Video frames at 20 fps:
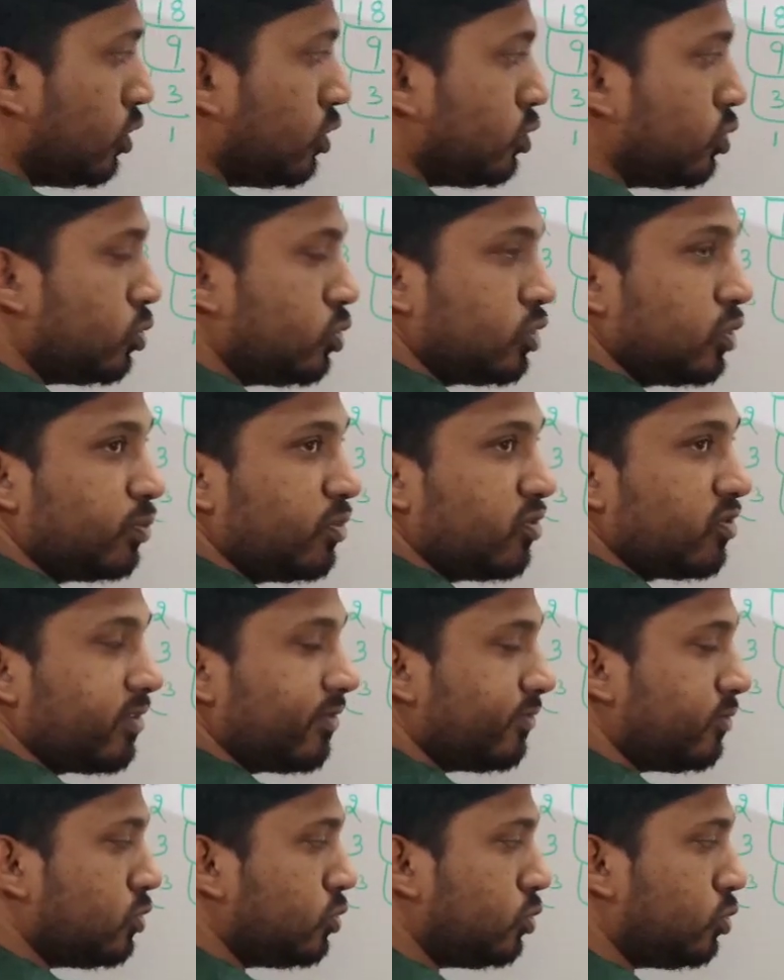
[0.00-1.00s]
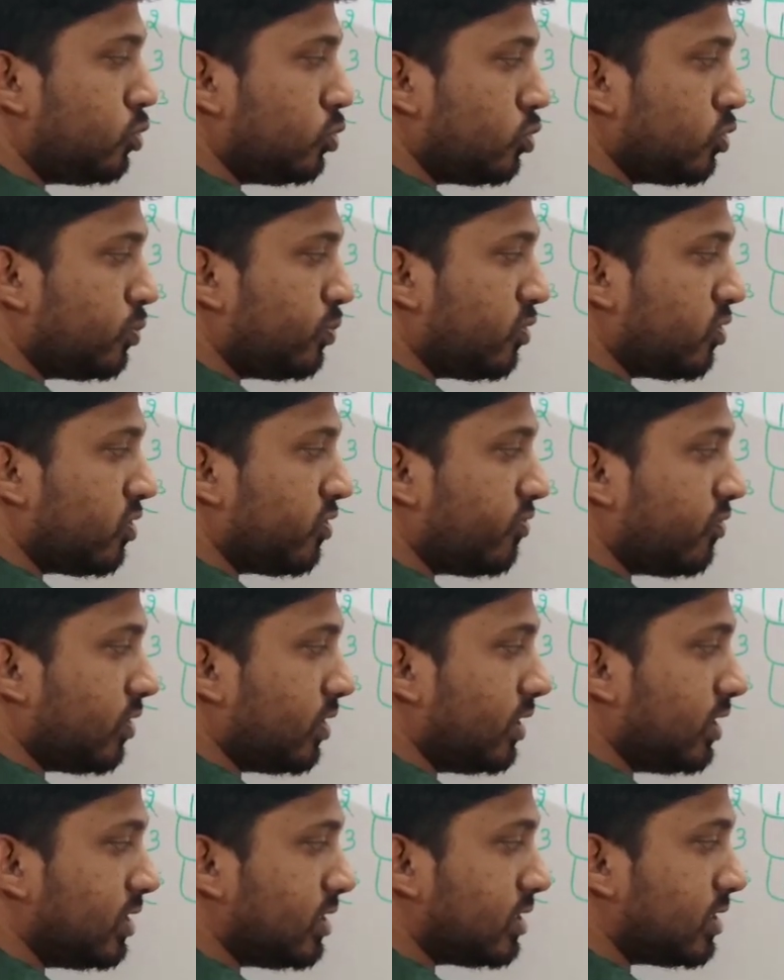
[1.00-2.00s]
2 to the power of 2, 2 to the power of
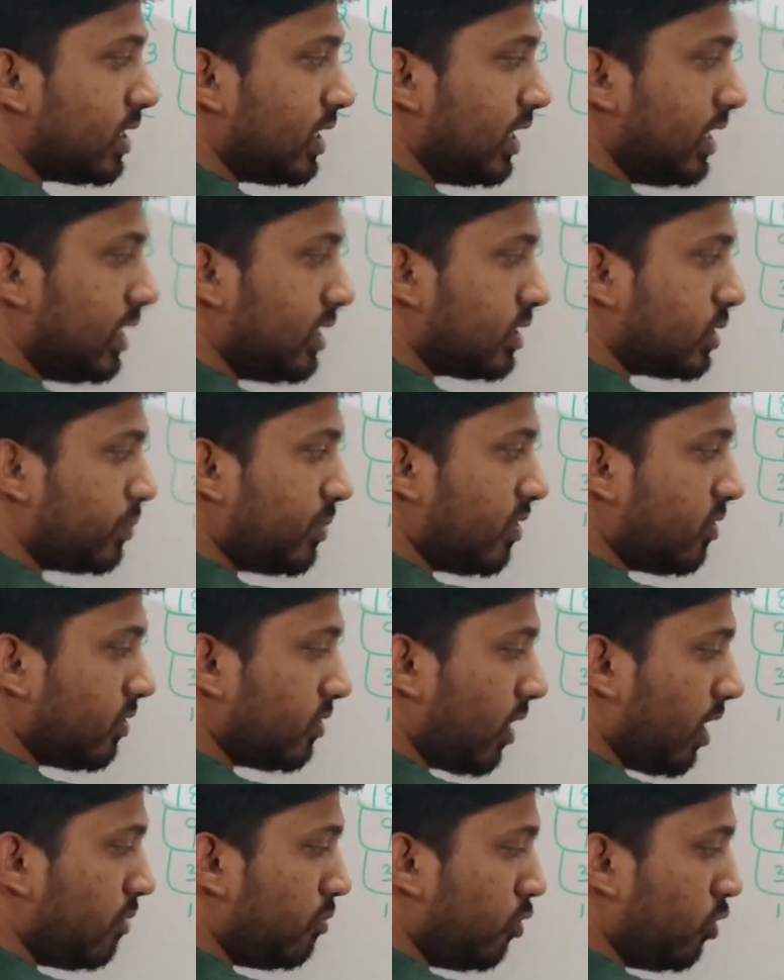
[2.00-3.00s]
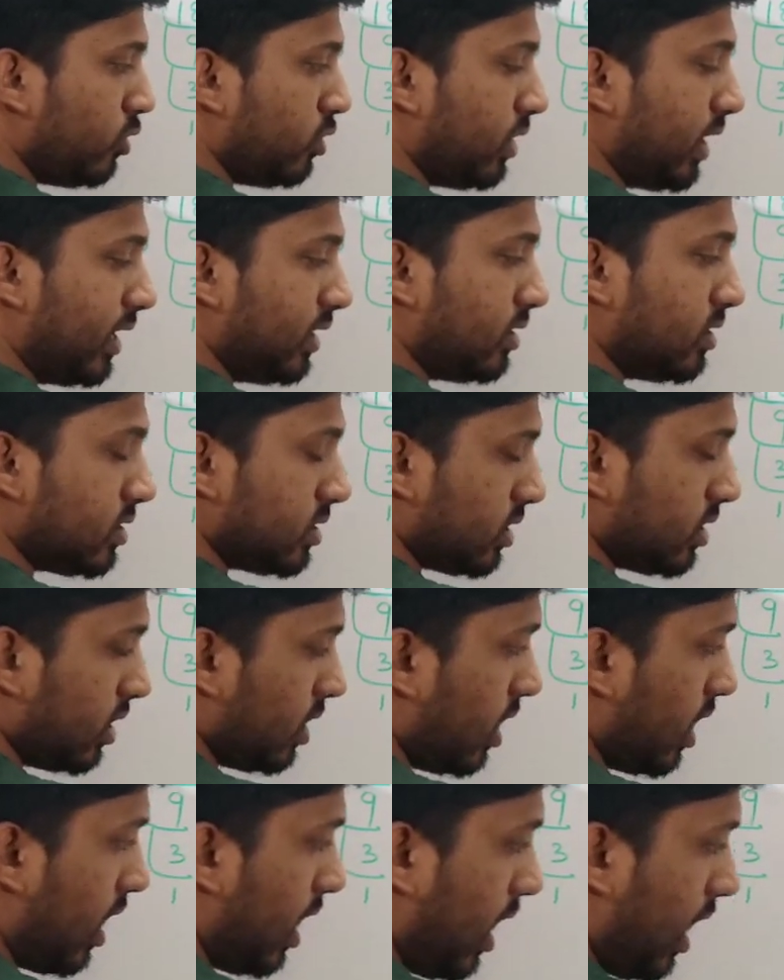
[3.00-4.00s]
1. This is the least power. I am going to take this
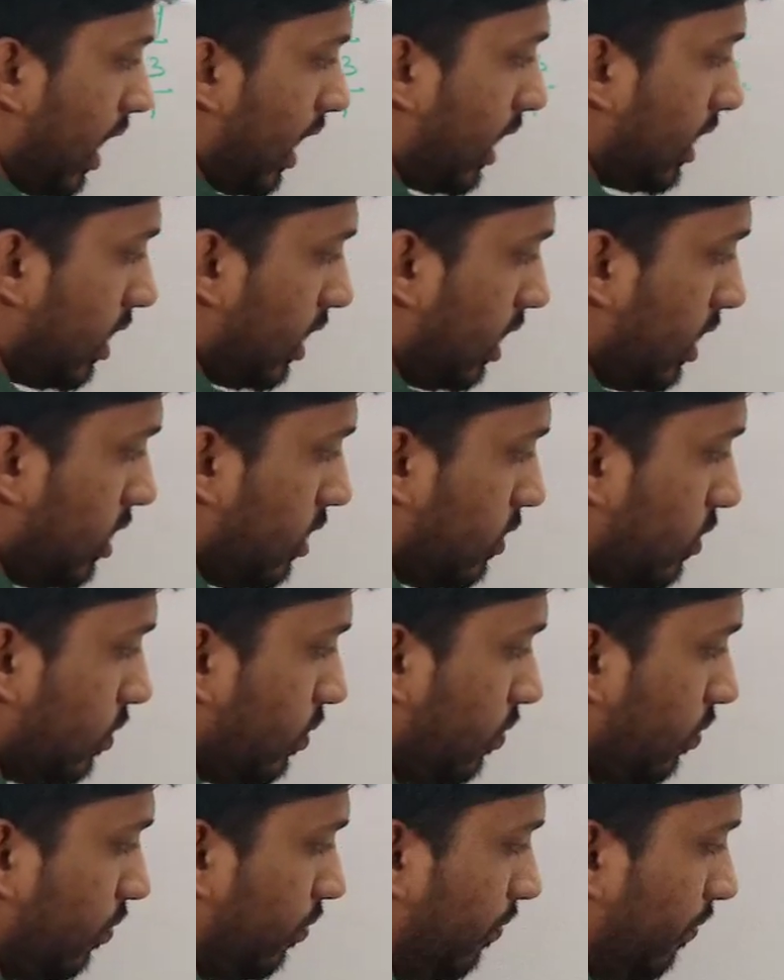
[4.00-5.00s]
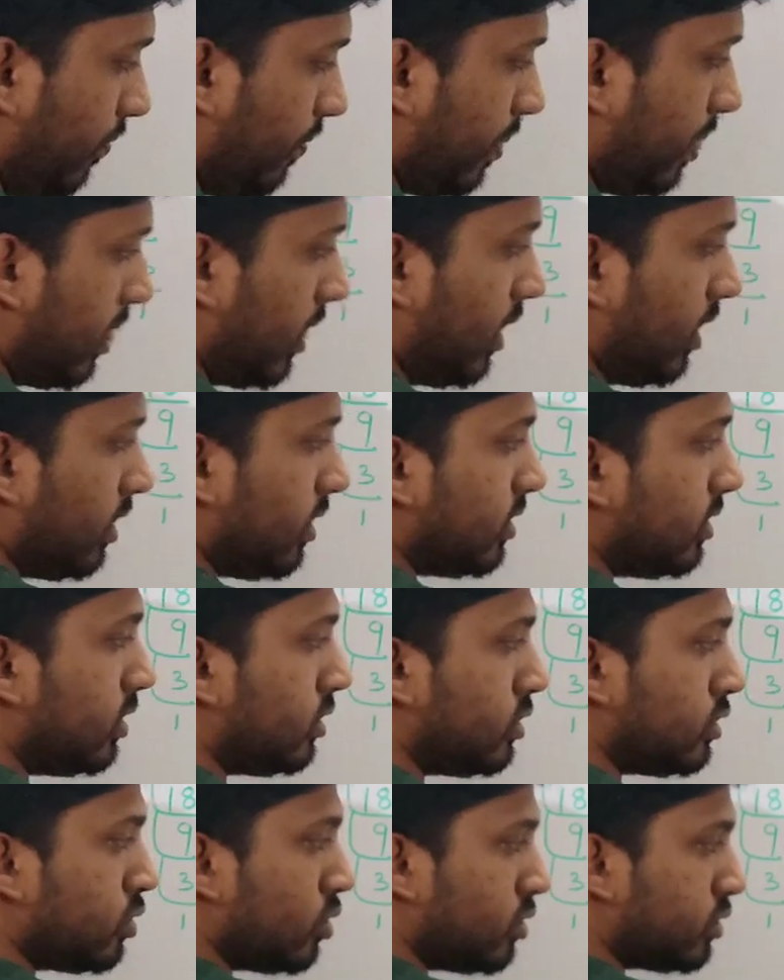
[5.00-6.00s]
and into.
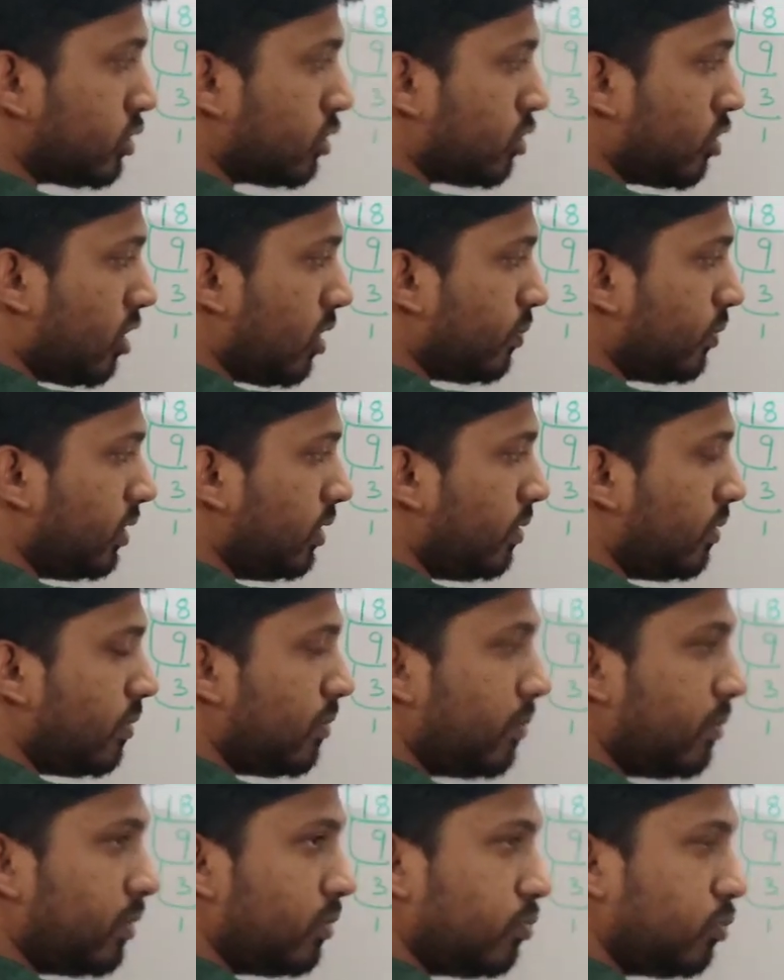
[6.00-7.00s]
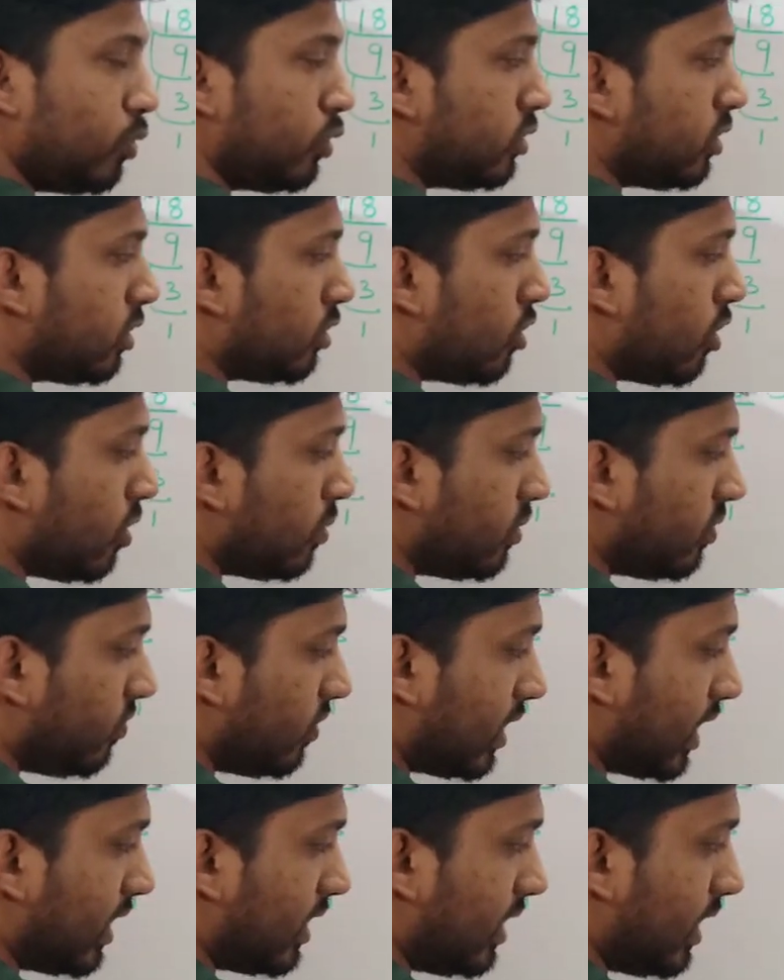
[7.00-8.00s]
This is also common, but both are common.
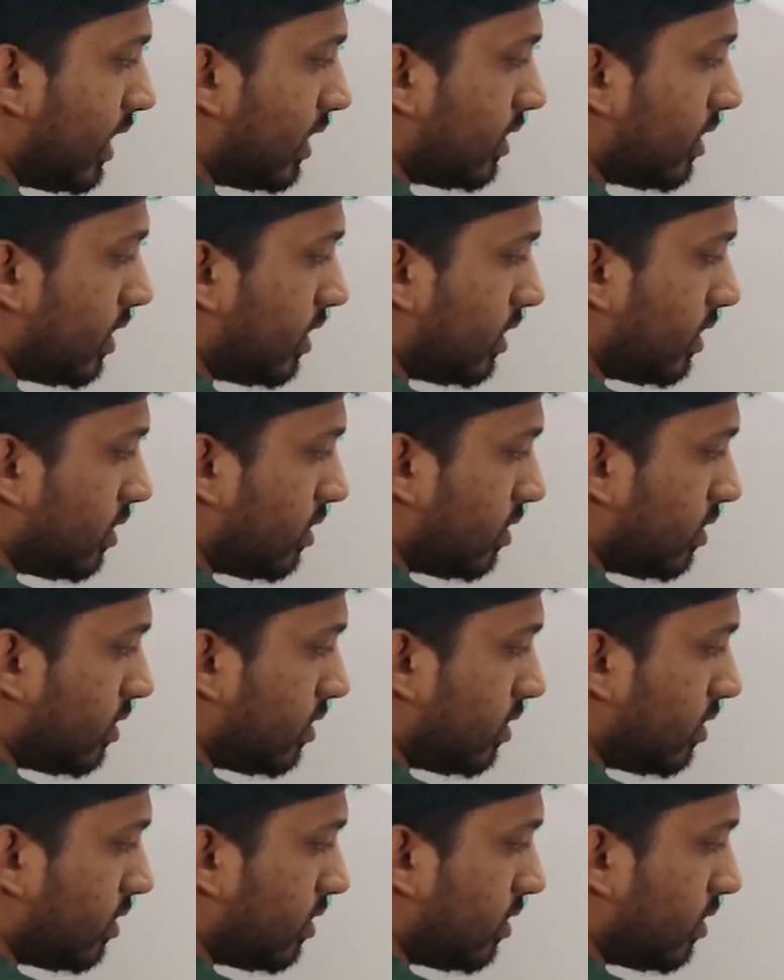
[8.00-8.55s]
We can take them.